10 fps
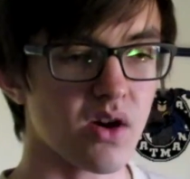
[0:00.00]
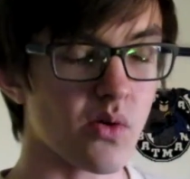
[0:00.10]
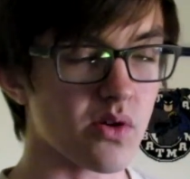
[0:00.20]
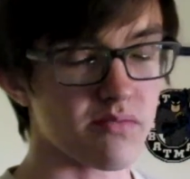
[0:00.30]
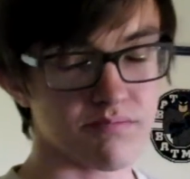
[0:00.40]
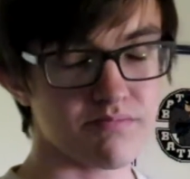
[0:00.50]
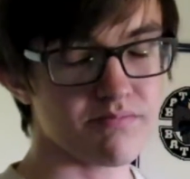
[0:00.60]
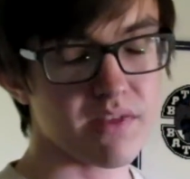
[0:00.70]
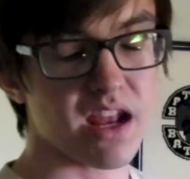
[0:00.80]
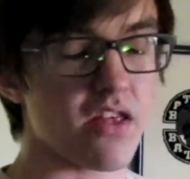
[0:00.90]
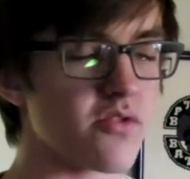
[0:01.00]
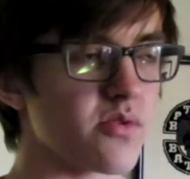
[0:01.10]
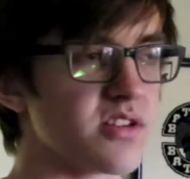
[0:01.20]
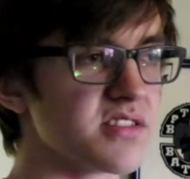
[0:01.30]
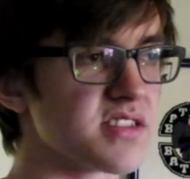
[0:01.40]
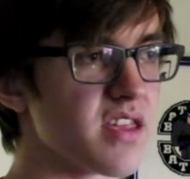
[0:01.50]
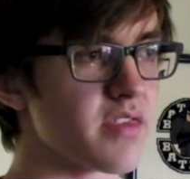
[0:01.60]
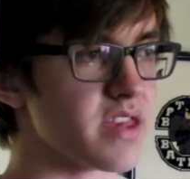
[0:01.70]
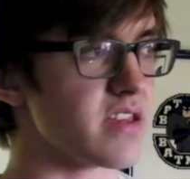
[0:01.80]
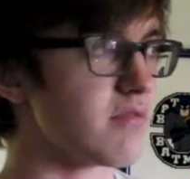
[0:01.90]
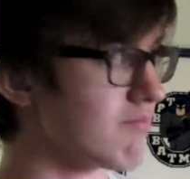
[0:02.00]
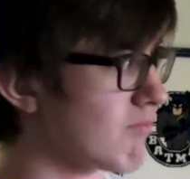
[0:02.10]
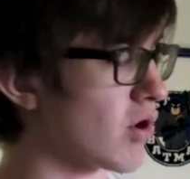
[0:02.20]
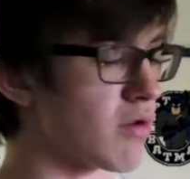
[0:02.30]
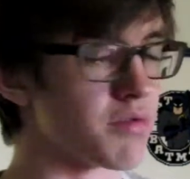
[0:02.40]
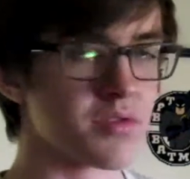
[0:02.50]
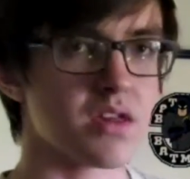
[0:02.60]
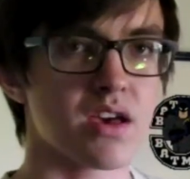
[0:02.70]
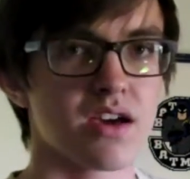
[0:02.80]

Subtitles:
Or, in other words, the Earth